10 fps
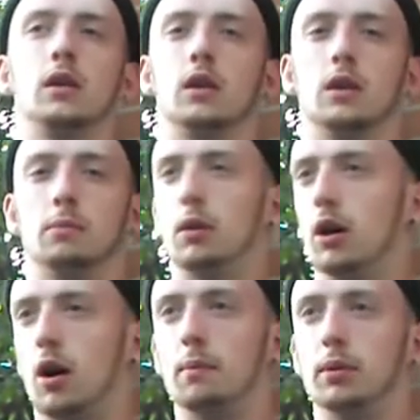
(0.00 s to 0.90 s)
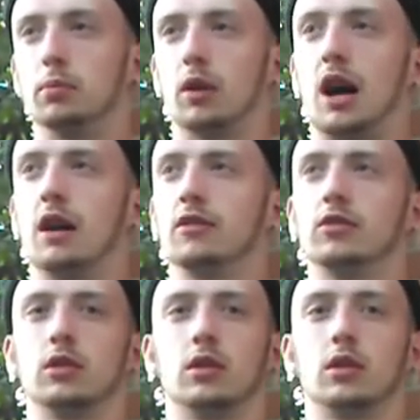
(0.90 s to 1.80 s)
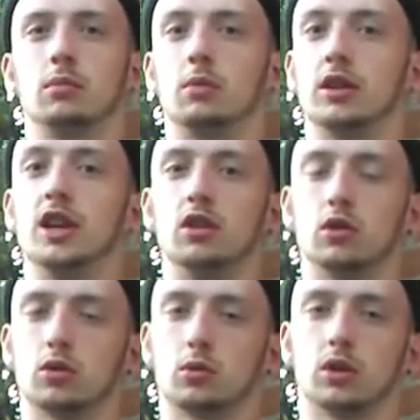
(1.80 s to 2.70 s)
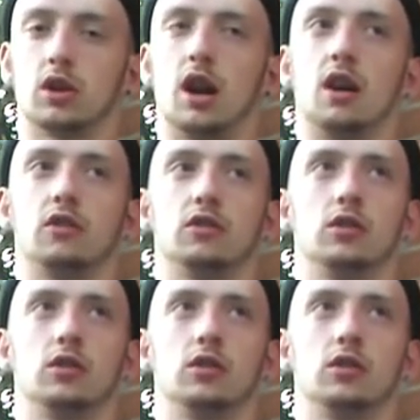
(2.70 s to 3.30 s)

But a lot of people laughed. My teachers always laughed.